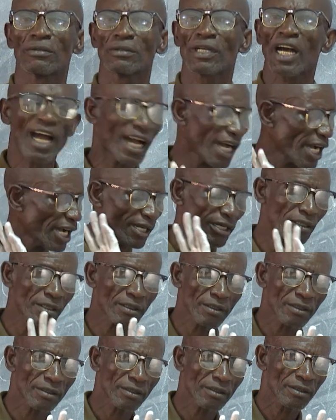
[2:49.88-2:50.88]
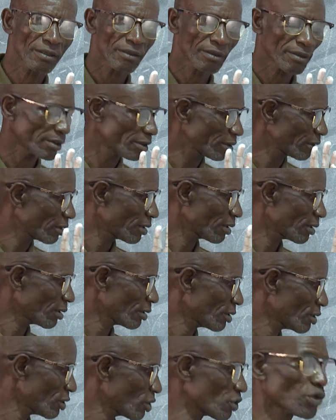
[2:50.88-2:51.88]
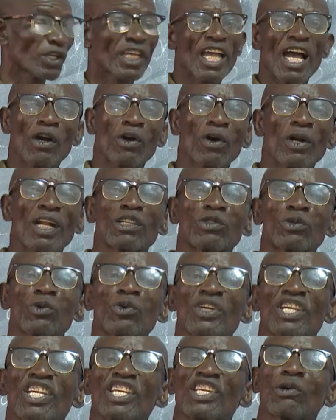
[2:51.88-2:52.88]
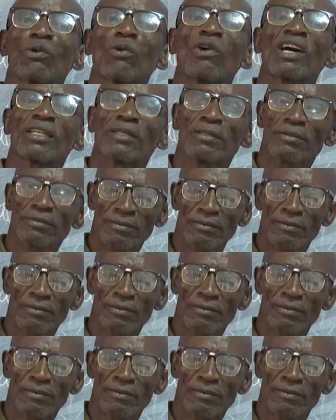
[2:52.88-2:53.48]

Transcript: Uh-uh. So you are called two in one.